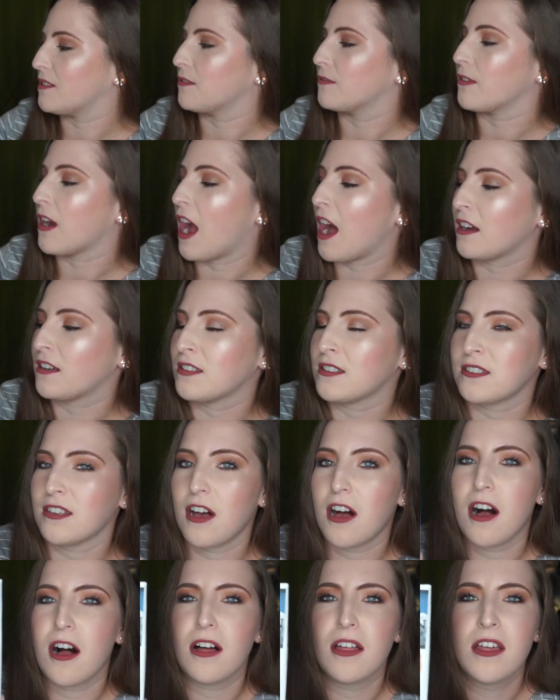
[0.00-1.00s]
rock
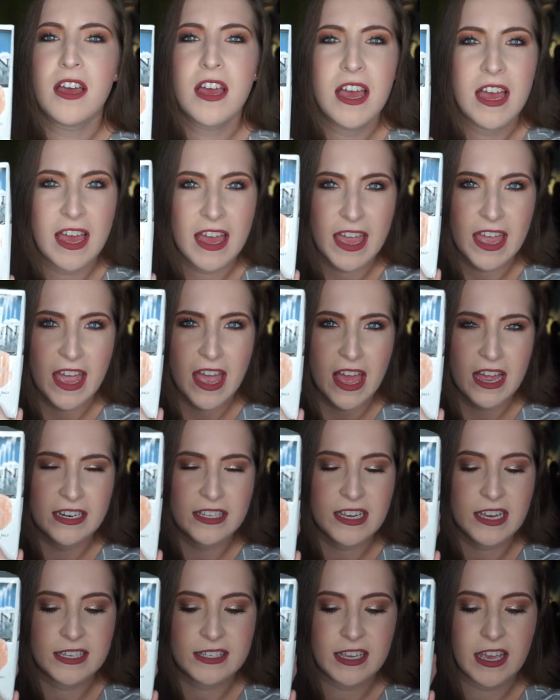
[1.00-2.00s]
salt, and
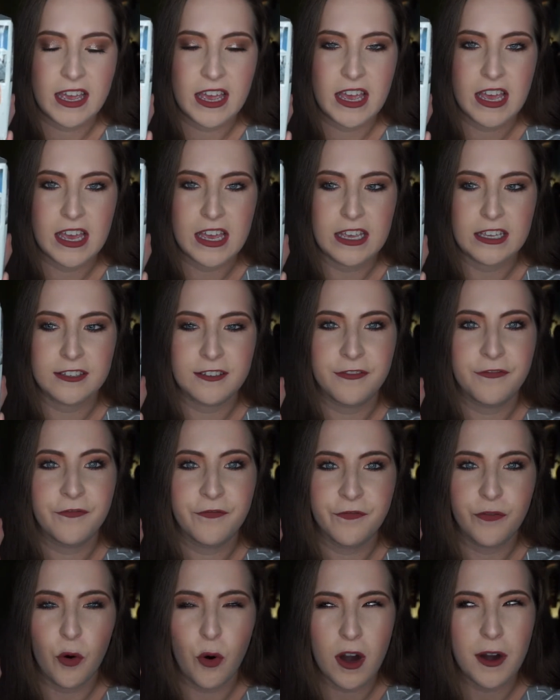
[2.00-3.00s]
this is
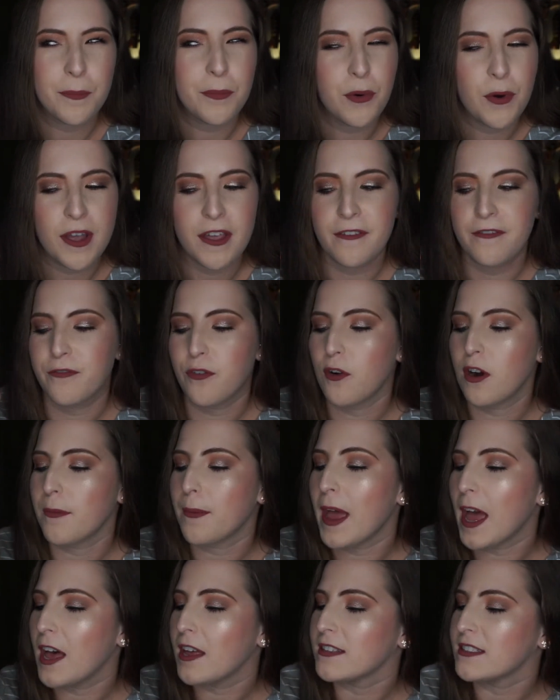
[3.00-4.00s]
4.4
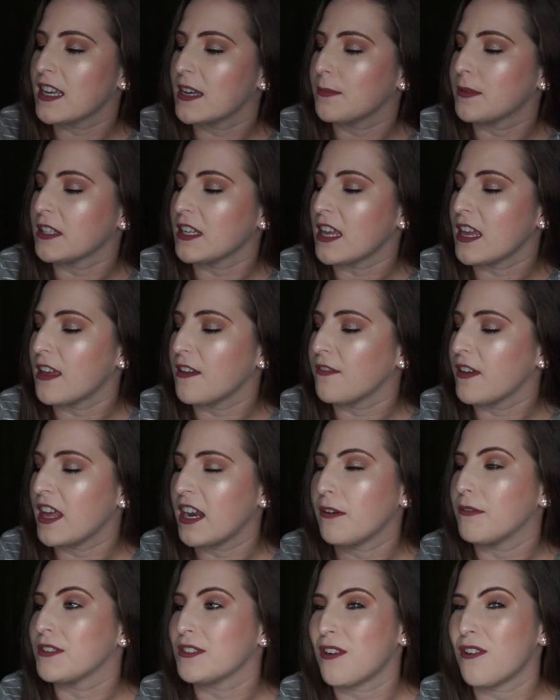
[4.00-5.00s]
pounds, I believe, and
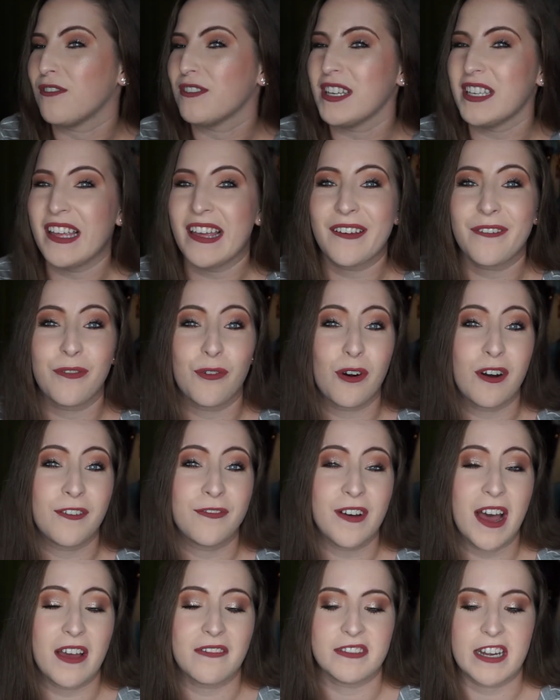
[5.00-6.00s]
it was only like $4 or
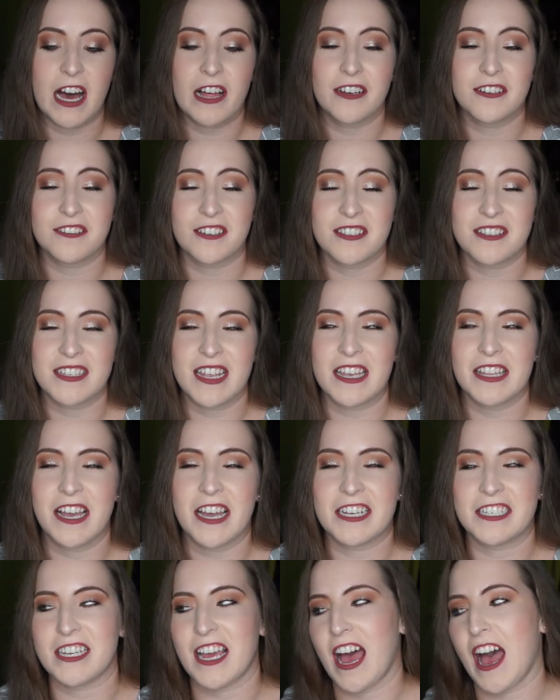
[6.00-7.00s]
$5 on
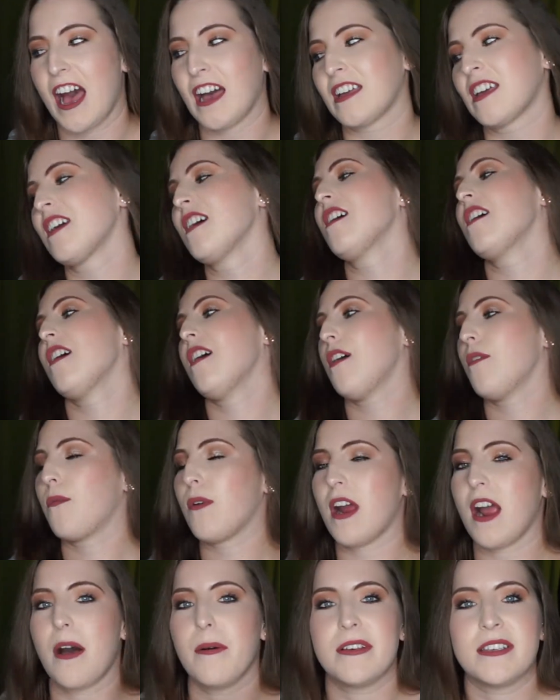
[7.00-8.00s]
Stateline tack,
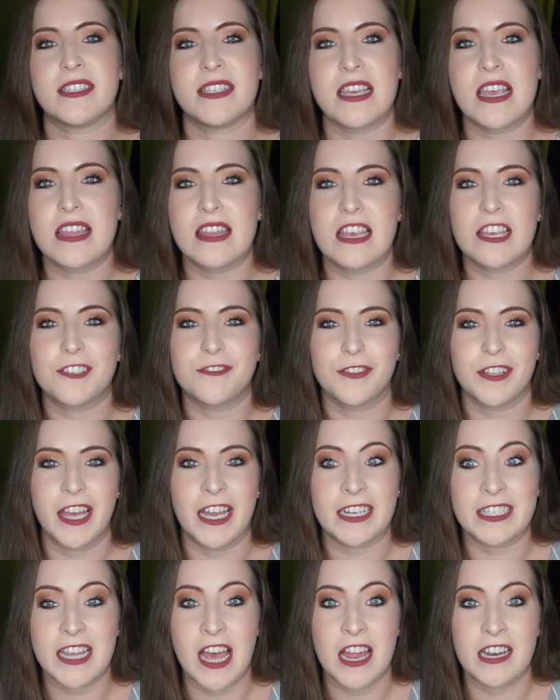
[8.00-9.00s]
where I was seeing these for
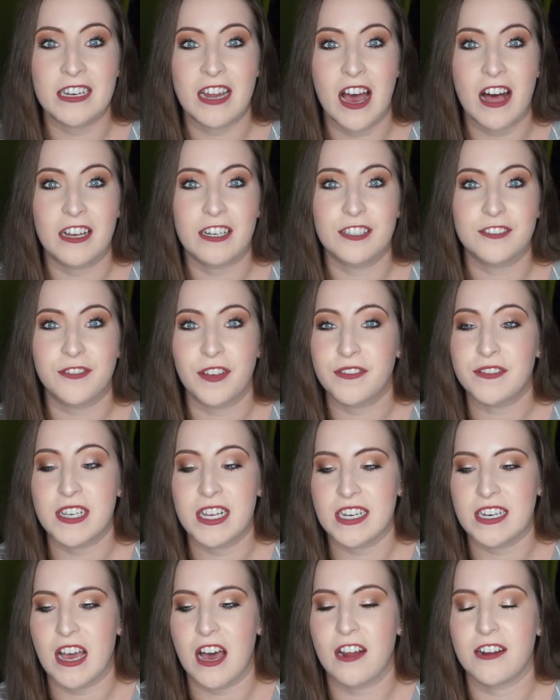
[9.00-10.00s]
like $10,
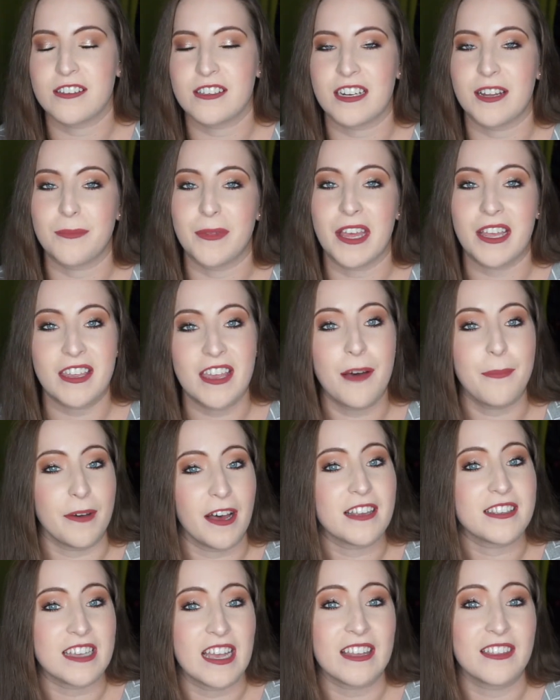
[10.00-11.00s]
$15, and I'm like, yep,
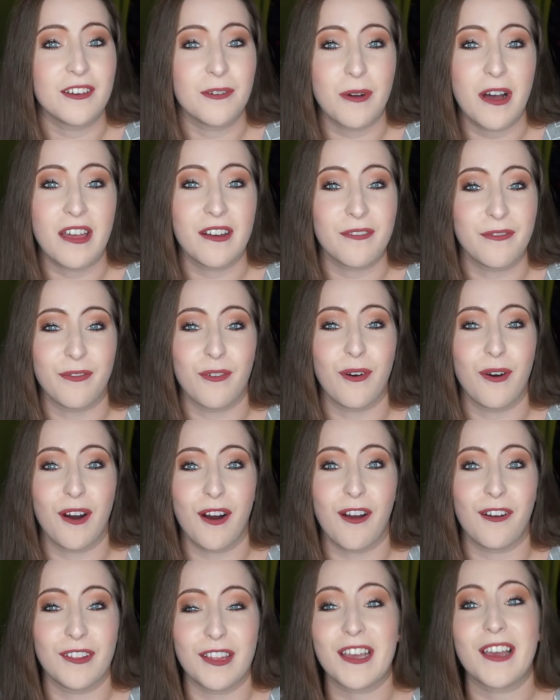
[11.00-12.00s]
I'll take the one
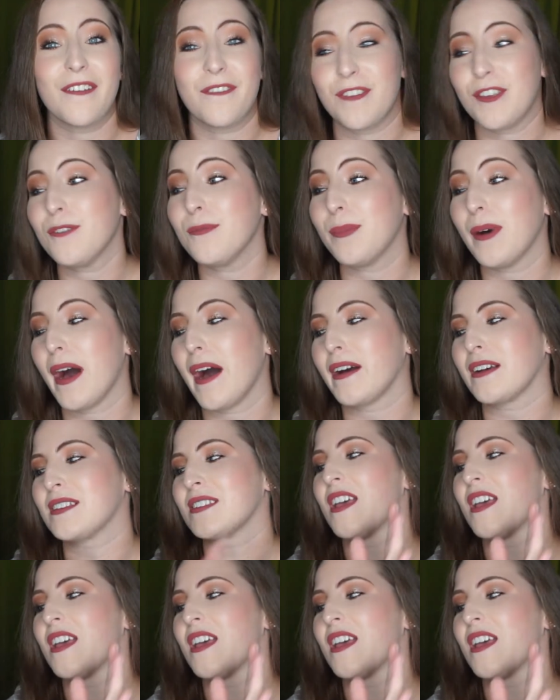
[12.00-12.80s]
for only a few bucks.